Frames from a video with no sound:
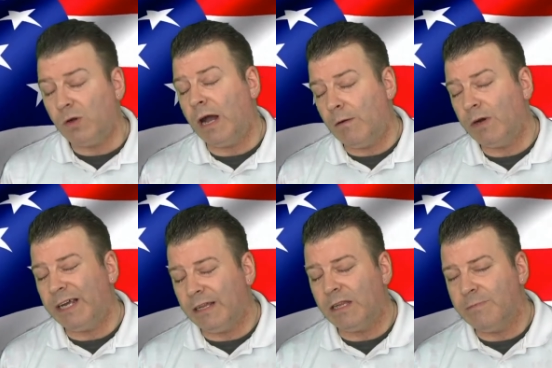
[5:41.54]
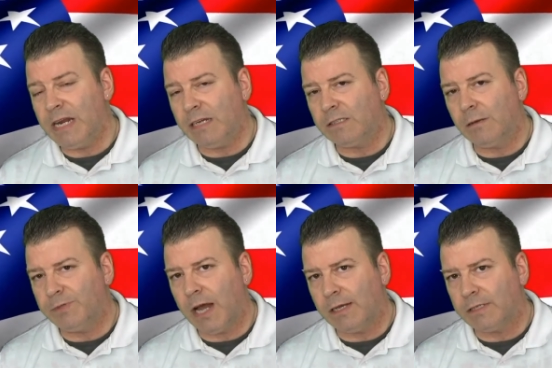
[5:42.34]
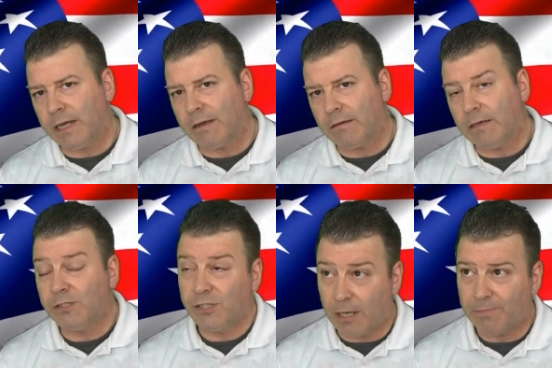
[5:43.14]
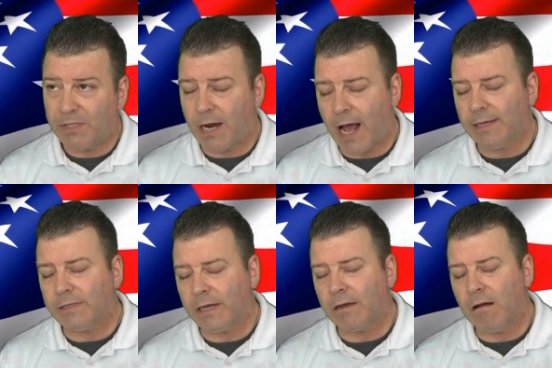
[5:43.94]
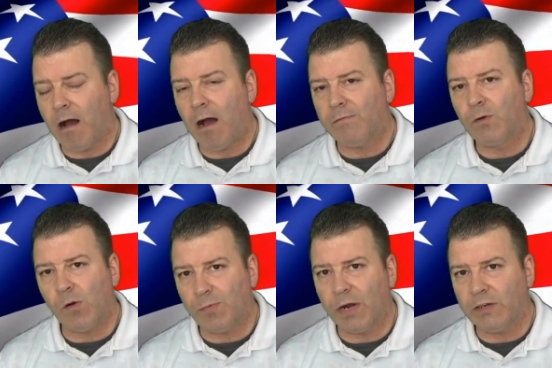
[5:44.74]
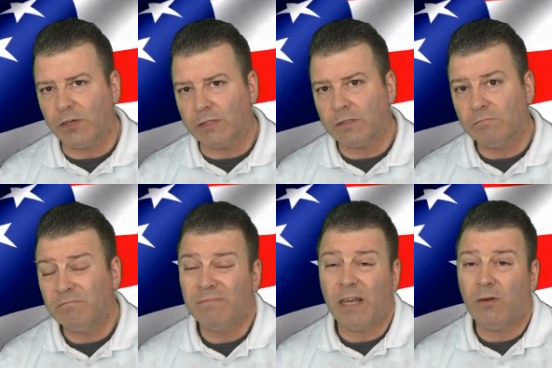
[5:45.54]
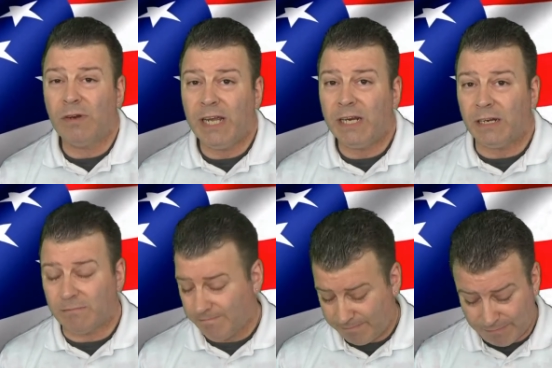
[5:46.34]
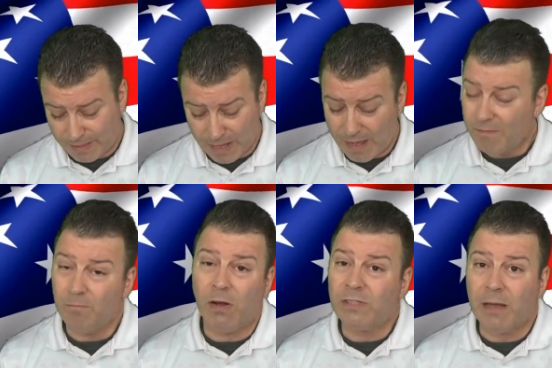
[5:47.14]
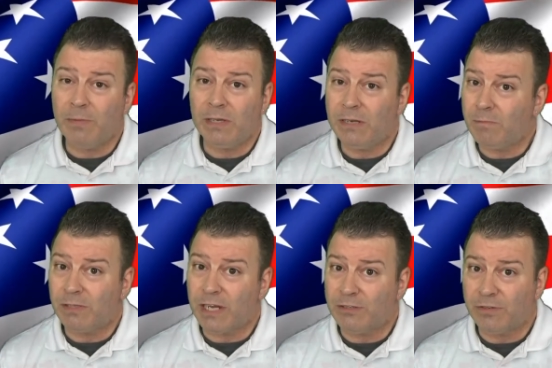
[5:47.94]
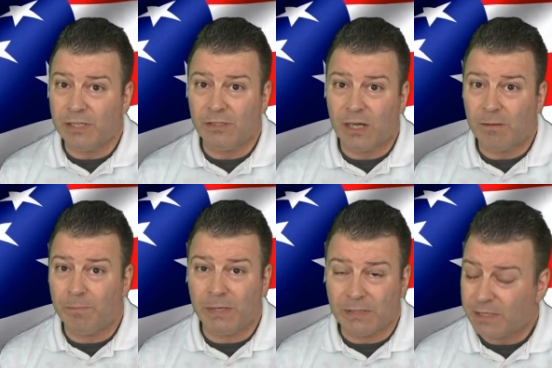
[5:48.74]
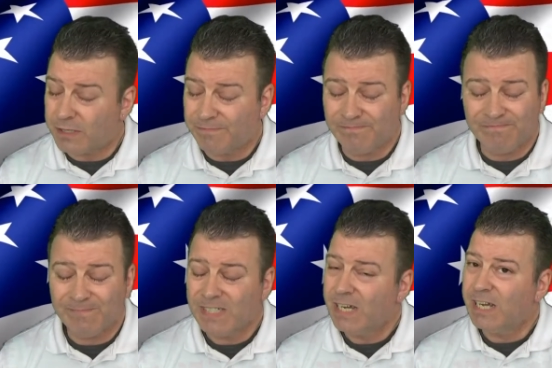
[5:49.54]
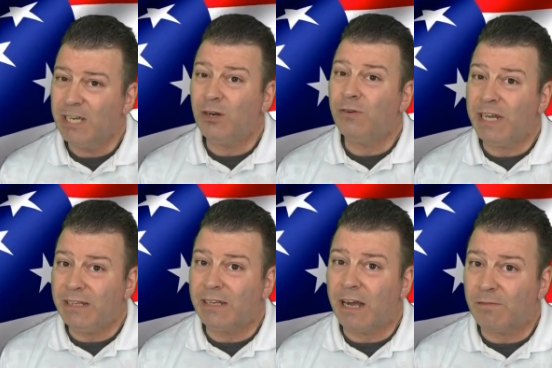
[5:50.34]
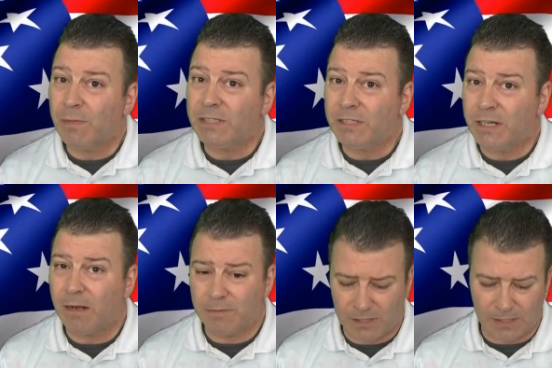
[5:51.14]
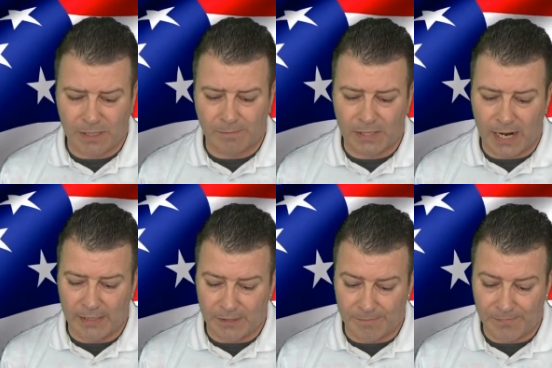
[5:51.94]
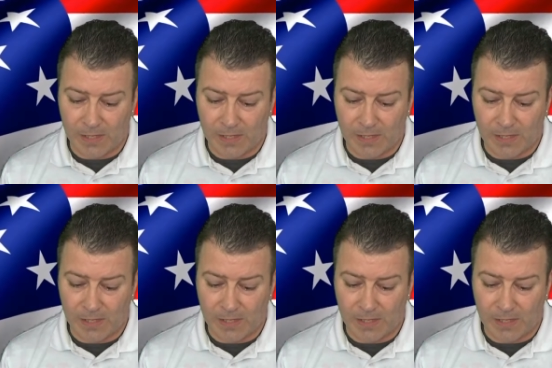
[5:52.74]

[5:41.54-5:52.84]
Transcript: I want to eliminate subsidizing of corporations. They don't need it. Multi-billion, multi-trillion dollar business, you don't need the government to subsidize you.